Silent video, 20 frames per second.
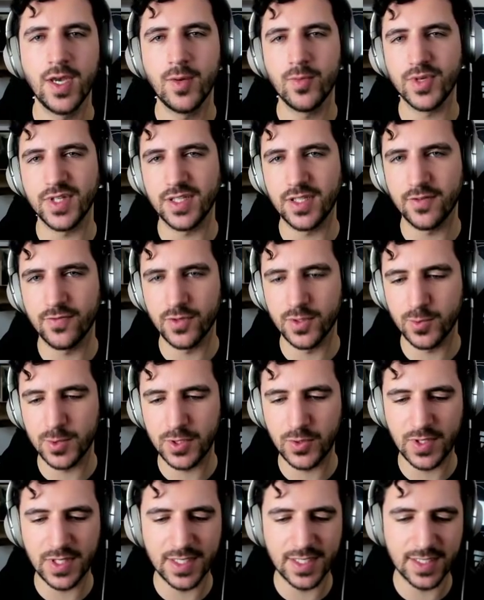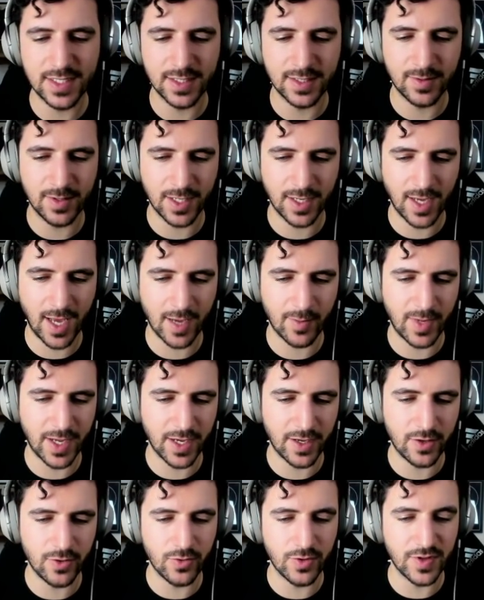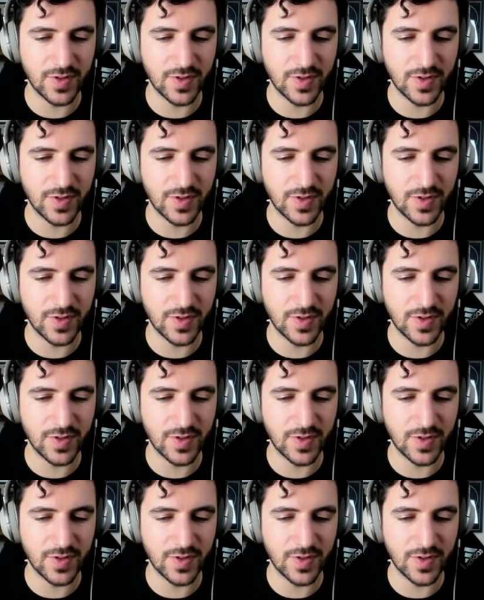But the difference between this and gangplank Q